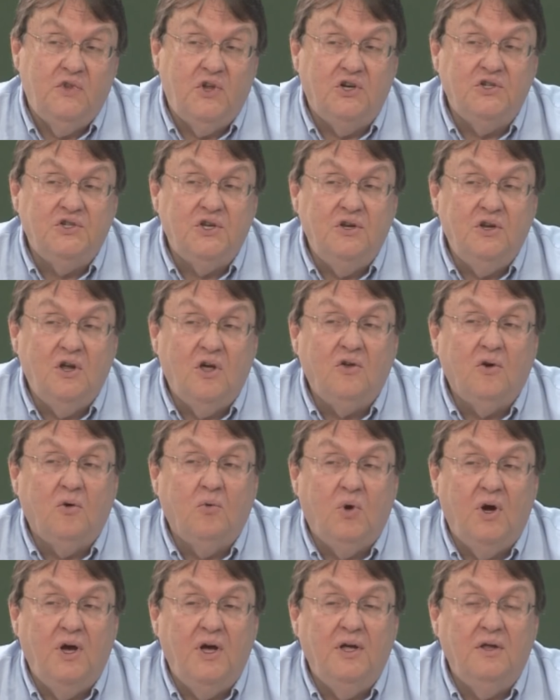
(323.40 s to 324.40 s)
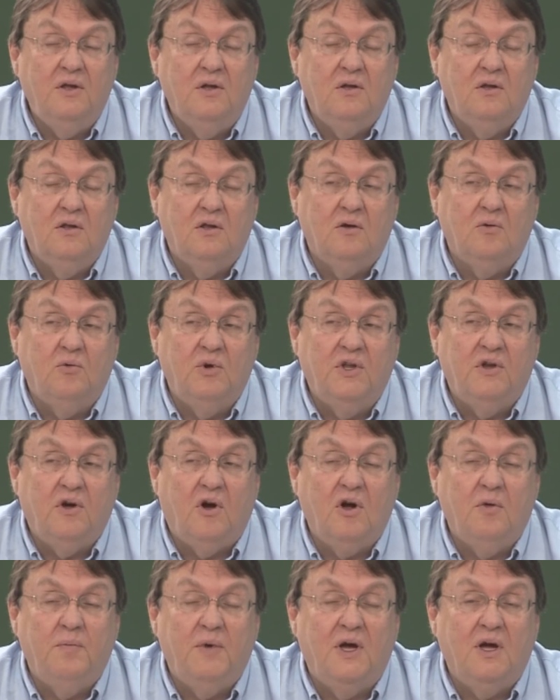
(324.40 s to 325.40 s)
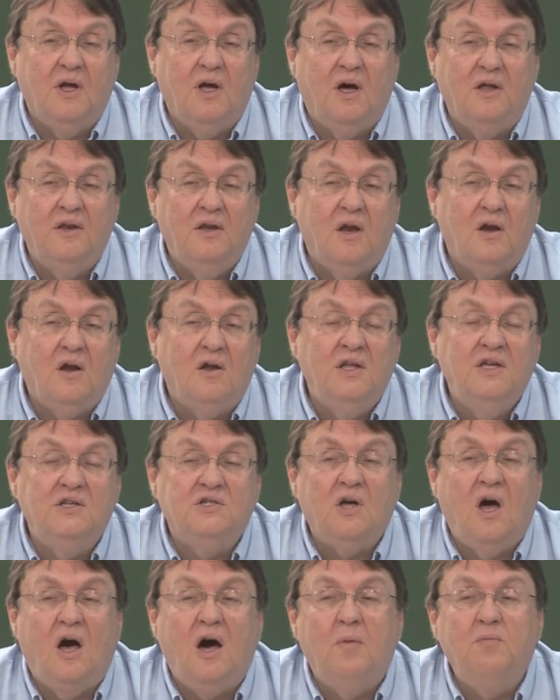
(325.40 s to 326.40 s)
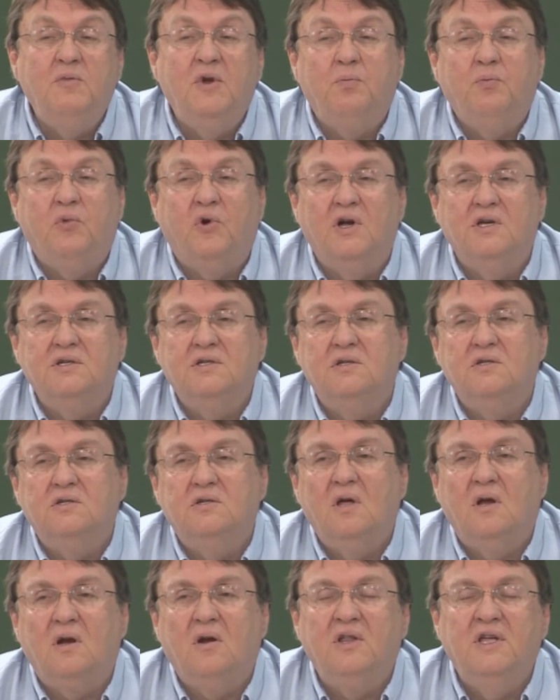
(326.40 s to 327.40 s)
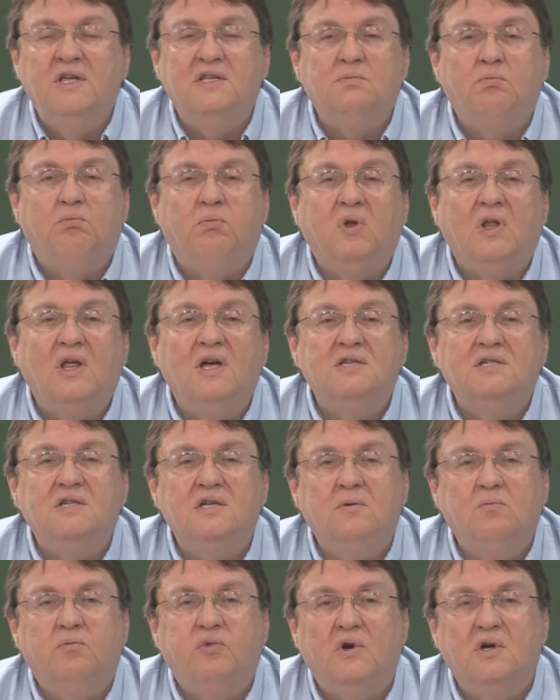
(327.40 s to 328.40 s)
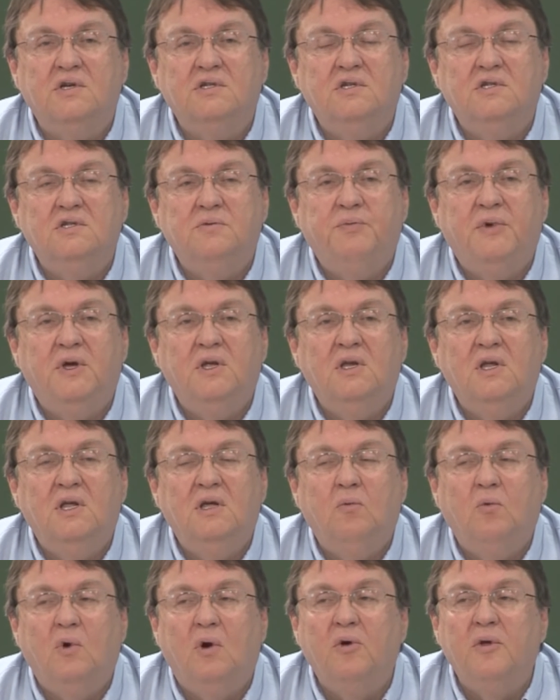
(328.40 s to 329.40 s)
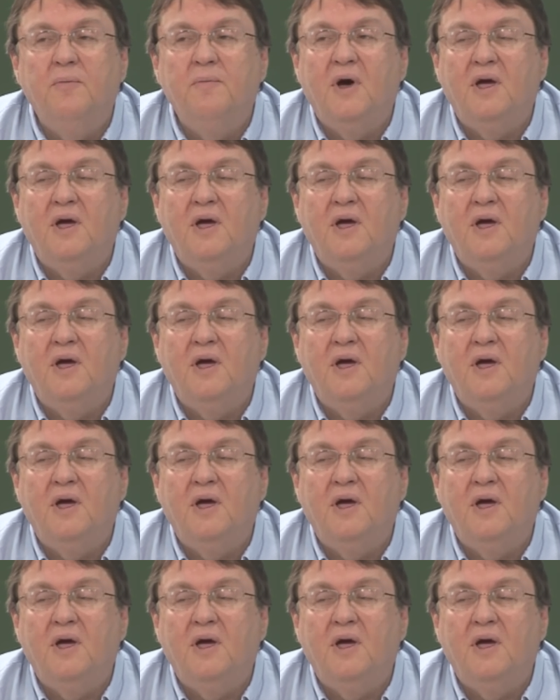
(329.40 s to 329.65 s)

there's another way that we talk about God, not only his omnipresence, not only his blessing presence, but what we